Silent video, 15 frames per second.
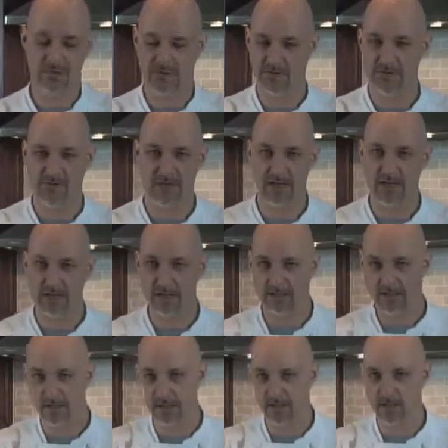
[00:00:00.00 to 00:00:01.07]
Just flake it
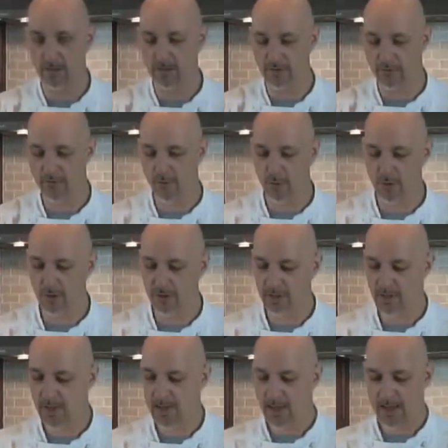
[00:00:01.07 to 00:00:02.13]
with a fork
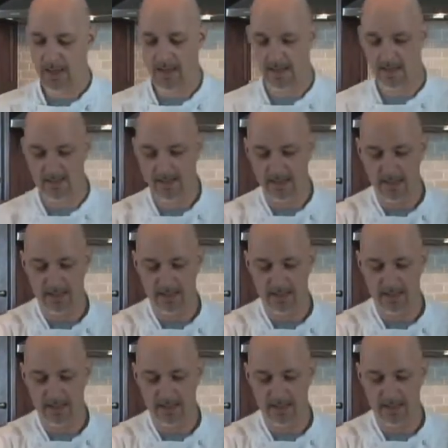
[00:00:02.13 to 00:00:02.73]
and